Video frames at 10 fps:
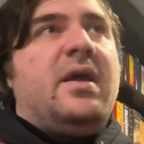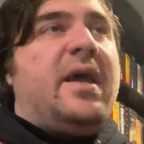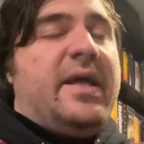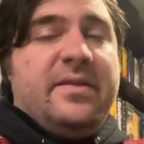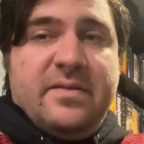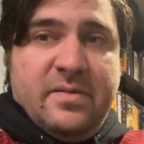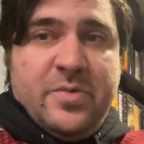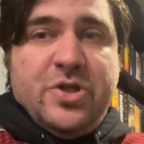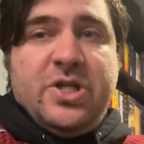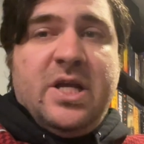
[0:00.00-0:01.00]
And the
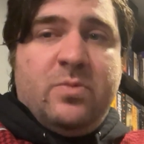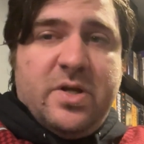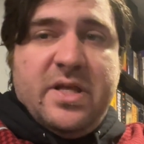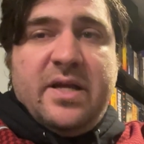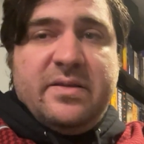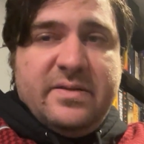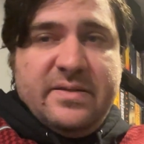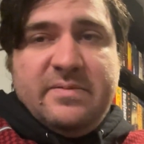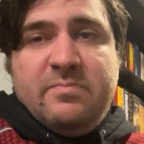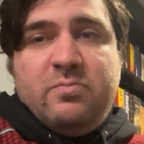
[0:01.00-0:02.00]
machine would then
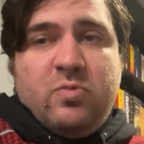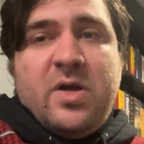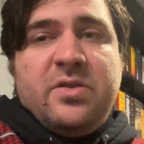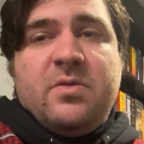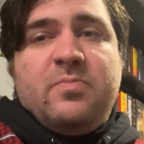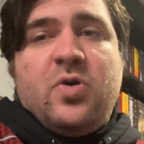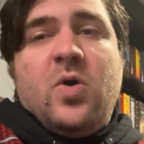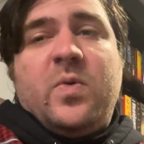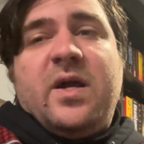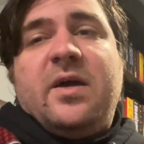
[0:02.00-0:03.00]
run the
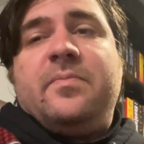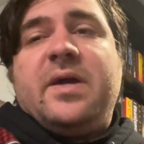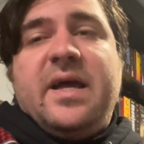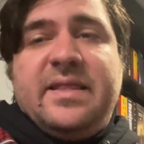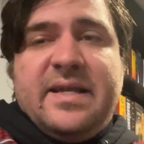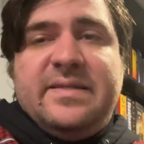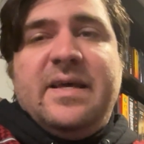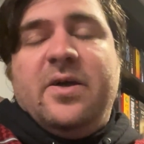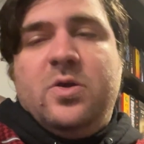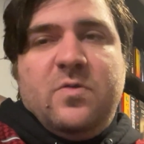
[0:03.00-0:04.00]
program and then
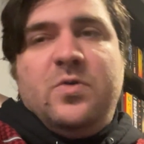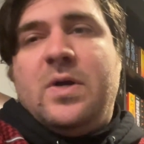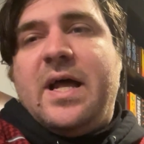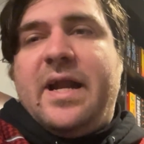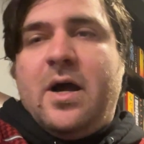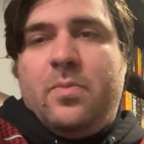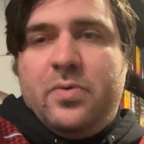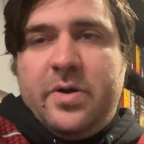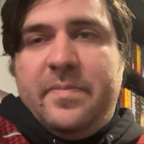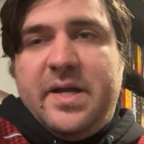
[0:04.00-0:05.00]
tell you if you got an
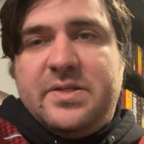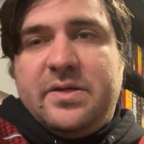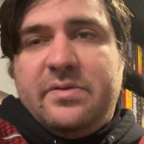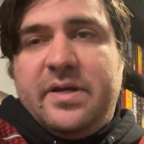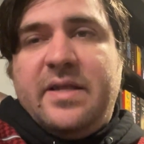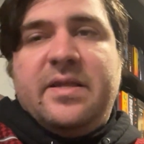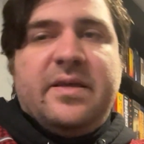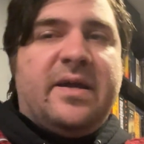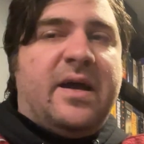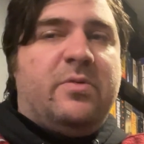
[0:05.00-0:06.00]
output, basically. And then
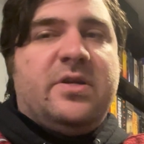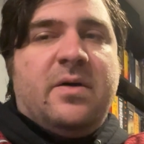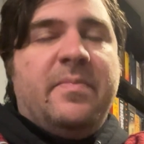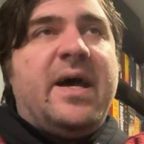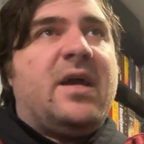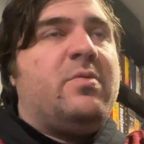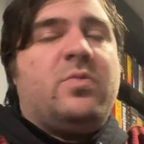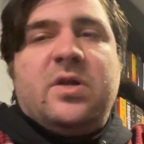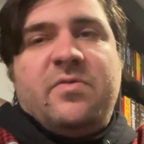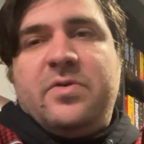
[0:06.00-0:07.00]
the guy would come back with
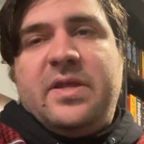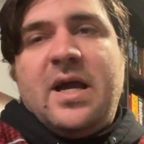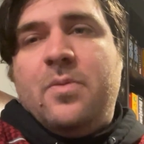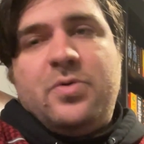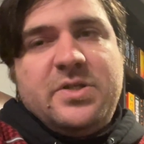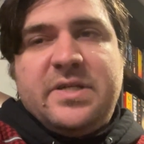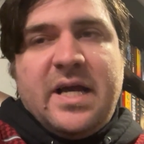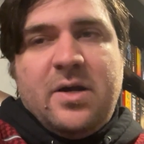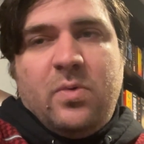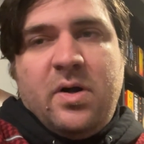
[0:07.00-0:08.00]
whatever the output
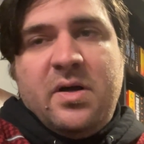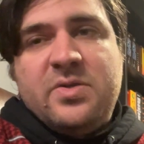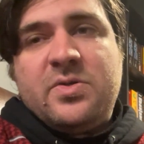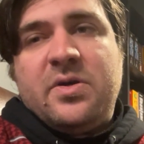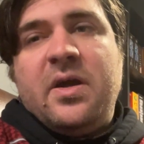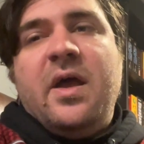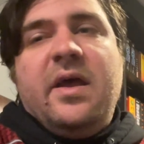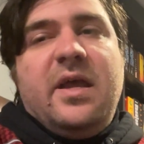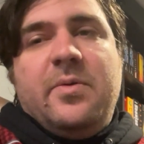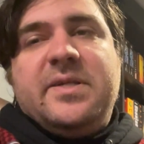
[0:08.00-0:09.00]
stack was, or
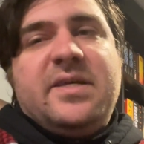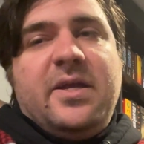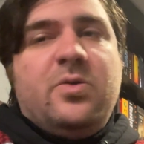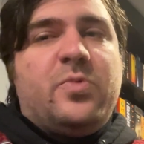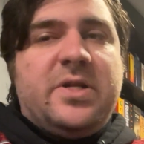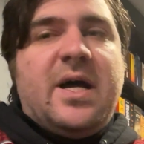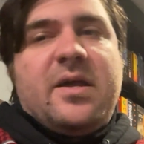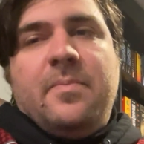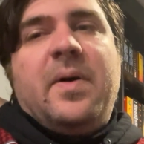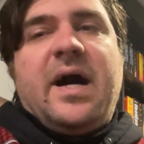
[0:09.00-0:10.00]
it would tell you would
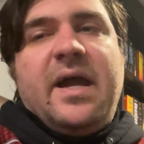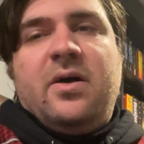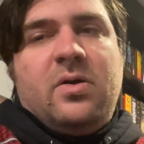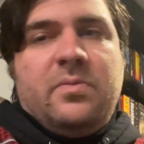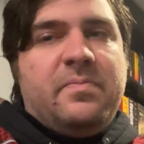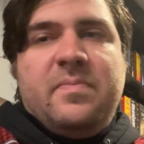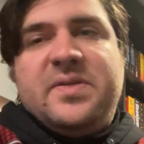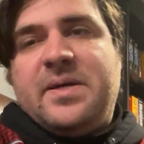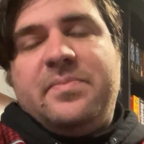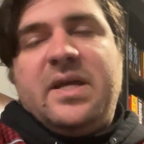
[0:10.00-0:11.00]
not compile
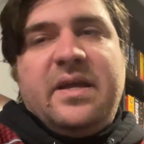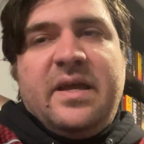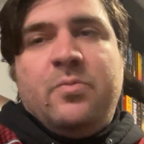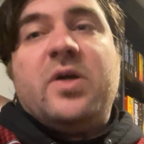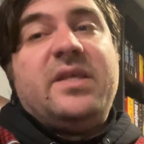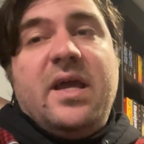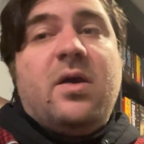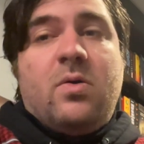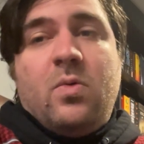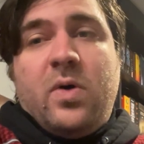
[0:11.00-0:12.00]
something in what the
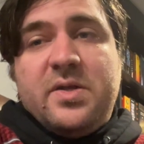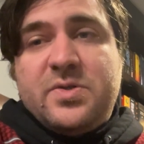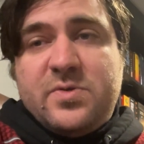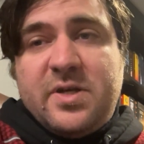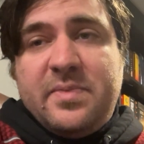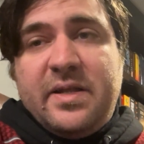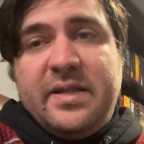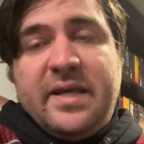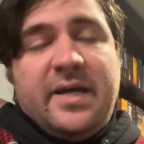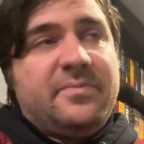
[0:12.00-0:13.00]
error was, or something
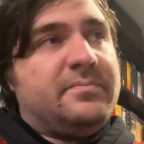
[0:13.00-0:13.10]
like that.